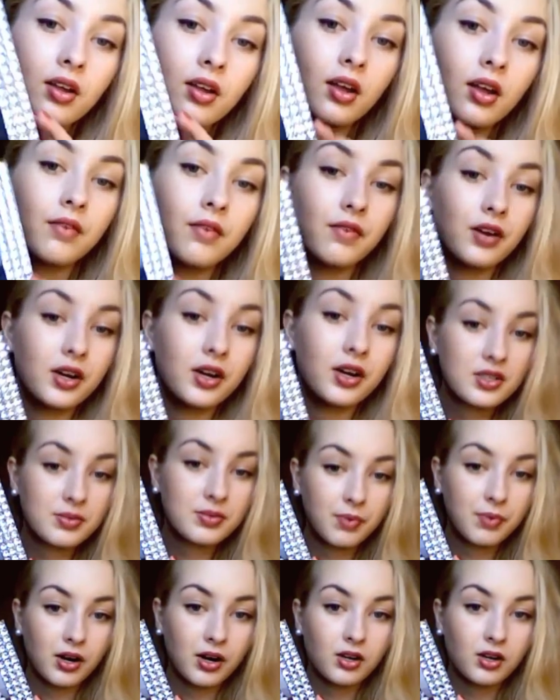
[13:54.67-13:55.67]
a very
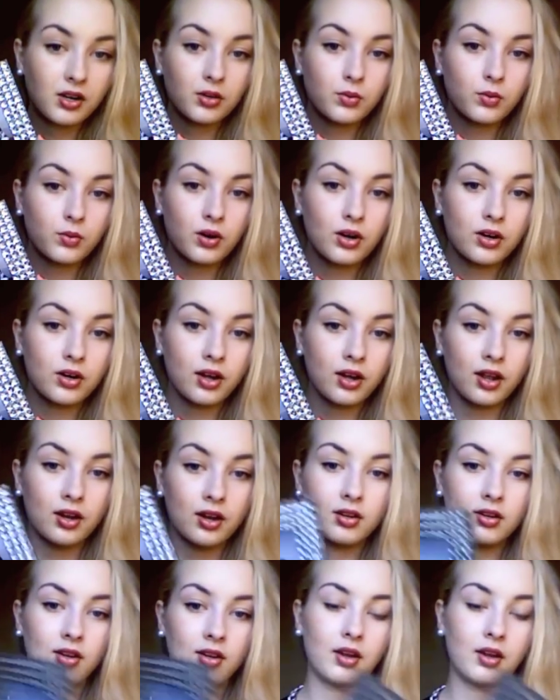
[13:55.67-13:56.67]
sparkly one,
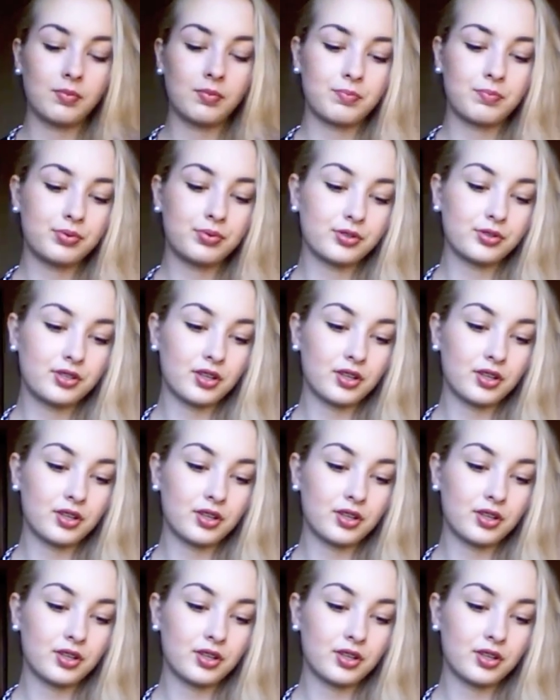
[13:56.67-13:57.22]
and I put